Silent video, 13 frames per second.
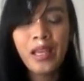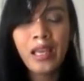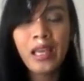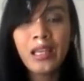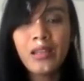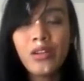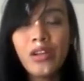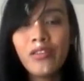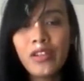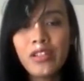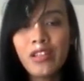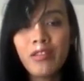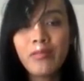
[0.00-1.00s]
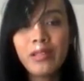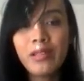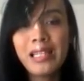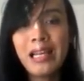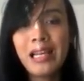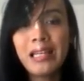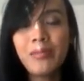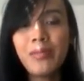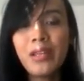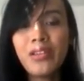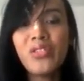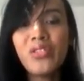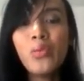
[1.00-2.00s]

University of Montana, because